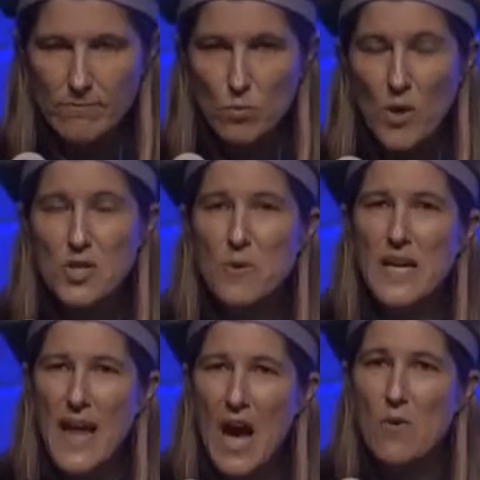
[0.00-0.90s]
What do we
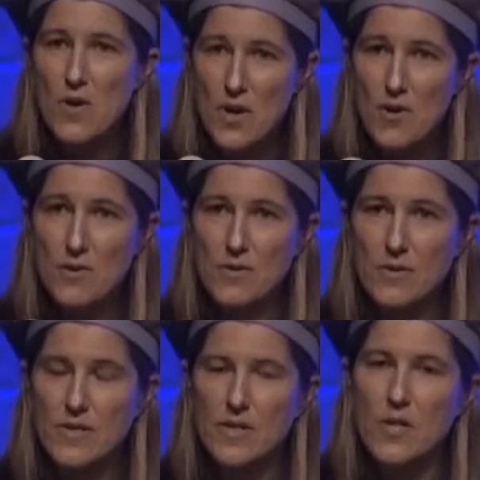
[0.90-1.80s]
now know
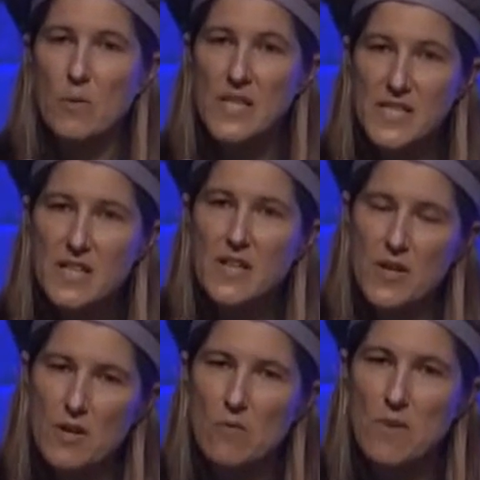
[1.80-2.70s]
that we didn't
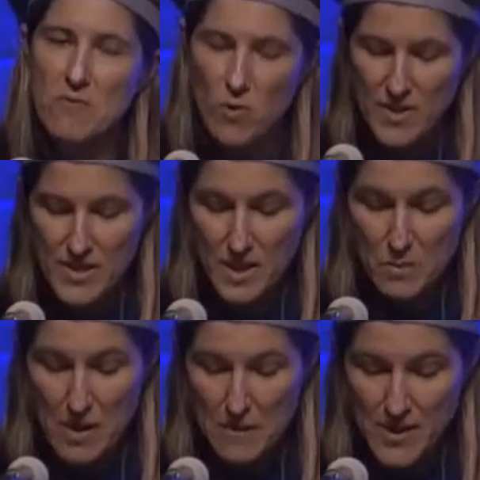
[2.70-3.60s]
know before these
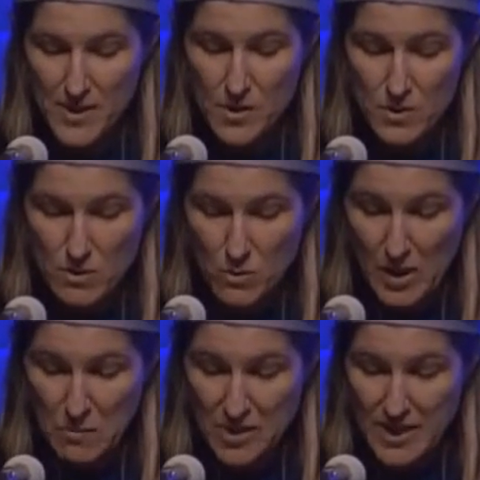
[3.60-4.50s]
experiments were
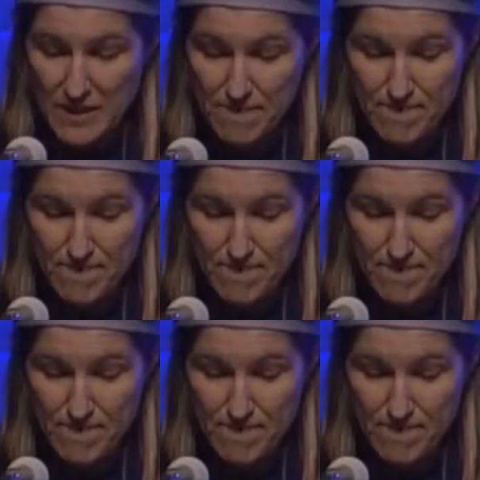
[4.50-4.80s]
completed?